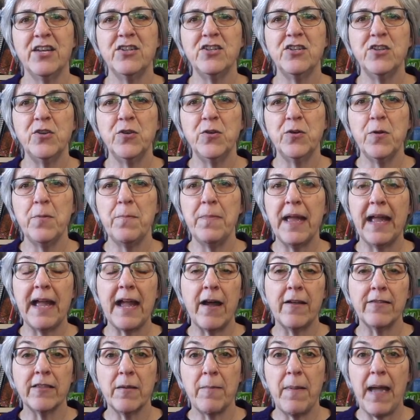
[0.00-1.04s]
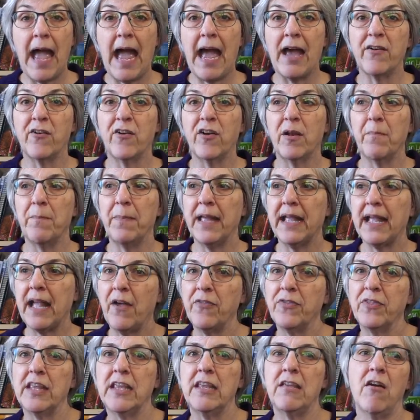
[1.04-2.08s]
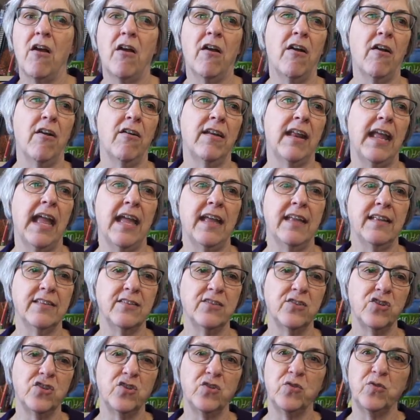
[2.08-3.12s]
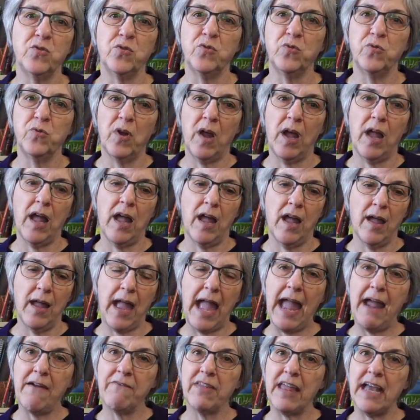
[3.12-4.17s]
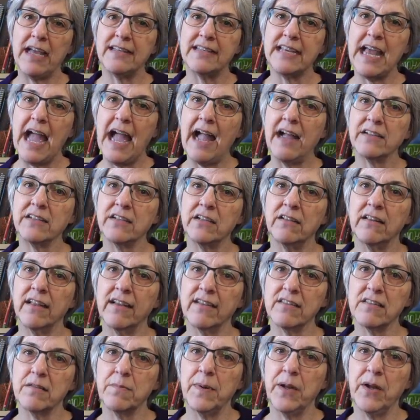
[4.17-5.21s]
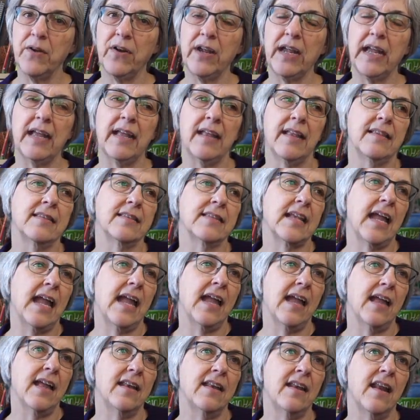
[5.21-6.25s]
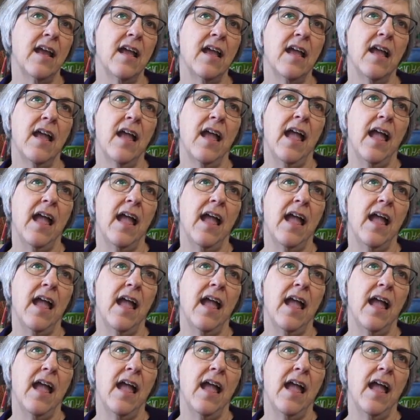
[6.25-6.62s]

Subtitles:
to pick out the pattern and pick out the yarn and to have that tactile experience and